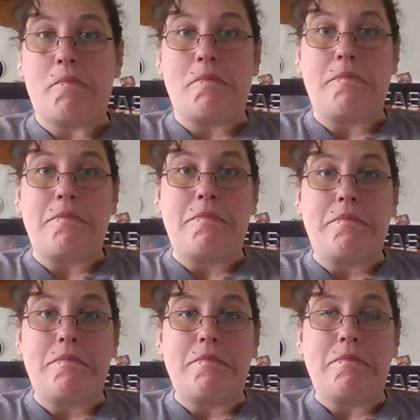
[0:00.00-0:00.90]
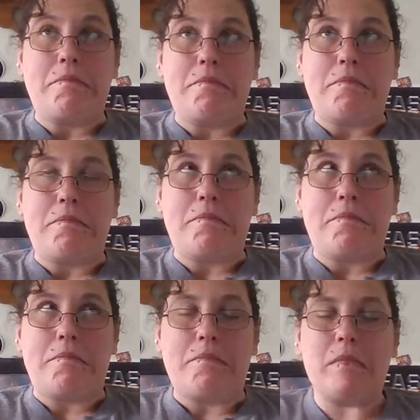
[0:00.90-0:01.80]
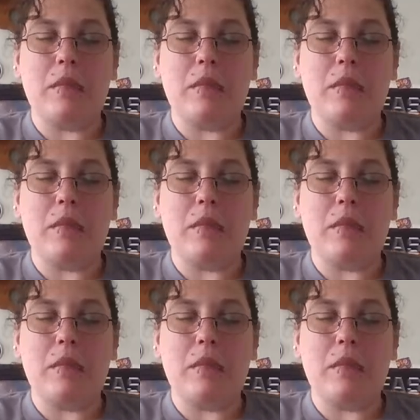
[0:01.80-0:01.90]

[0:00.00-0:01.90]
[no speech]